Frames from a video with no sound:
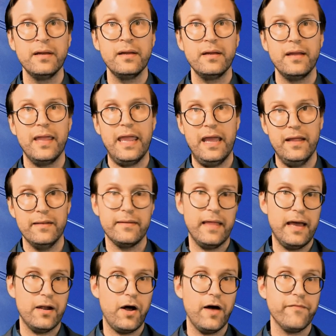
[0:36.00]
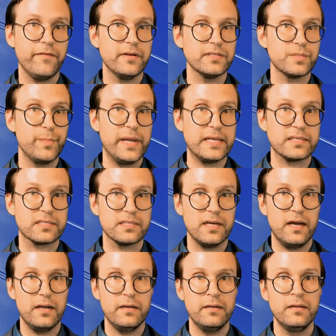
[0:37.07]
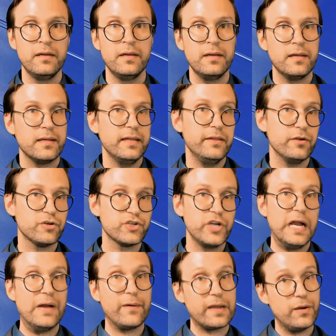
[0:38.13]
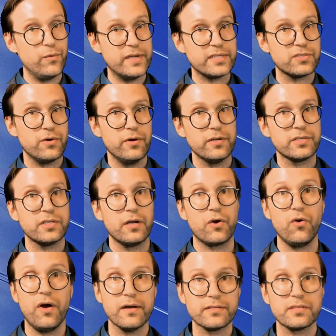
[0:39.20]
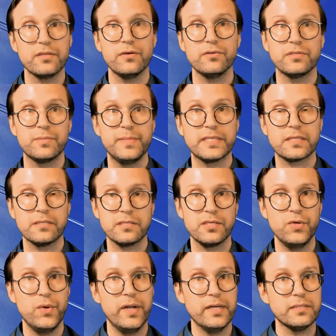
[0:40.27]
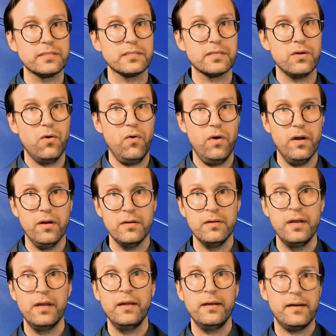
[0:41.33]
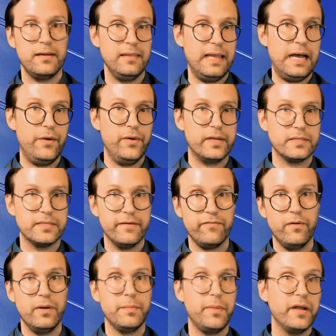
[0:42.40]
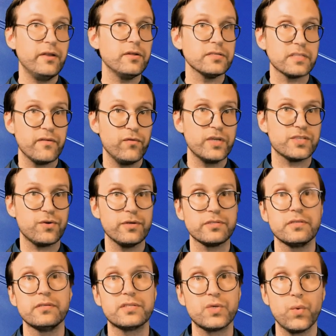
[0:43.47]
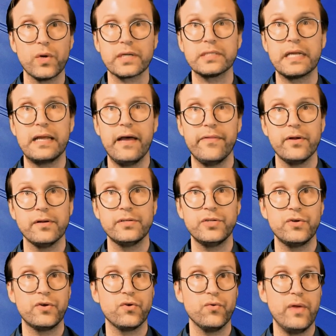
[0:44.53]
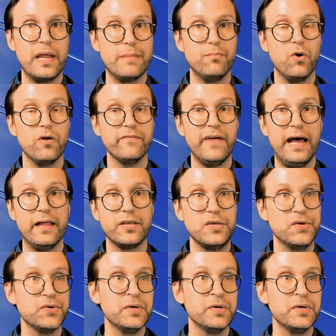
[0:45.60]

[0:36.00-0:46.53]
and that often is based on either sharing a resource across those business units or allowing different bundles of resources to work together to create more value.